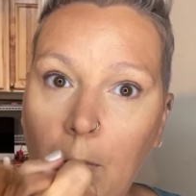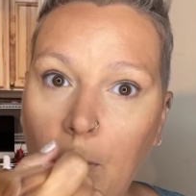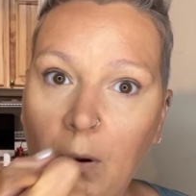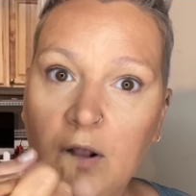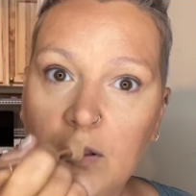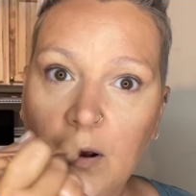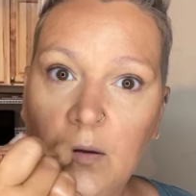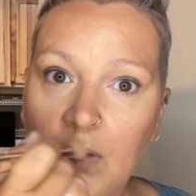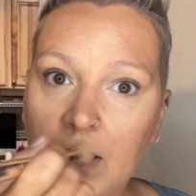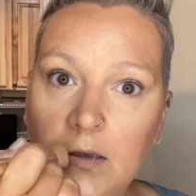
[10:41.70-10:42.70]
right there on
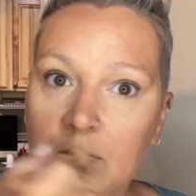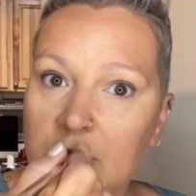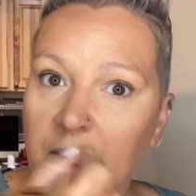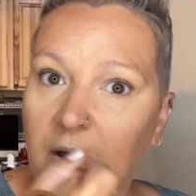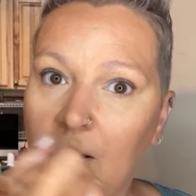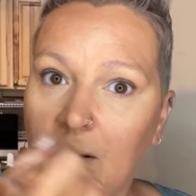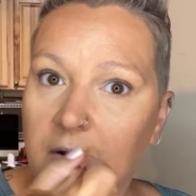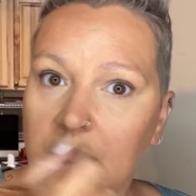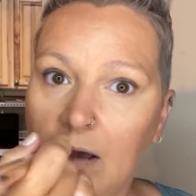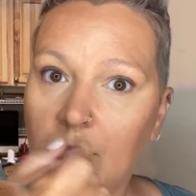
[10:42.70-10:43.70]
my cupid's bow
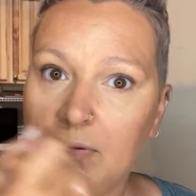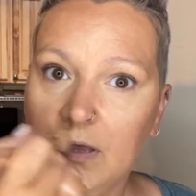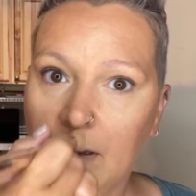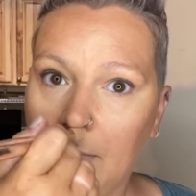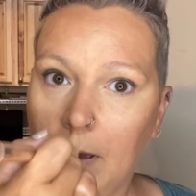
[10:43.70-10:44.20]
and top lip.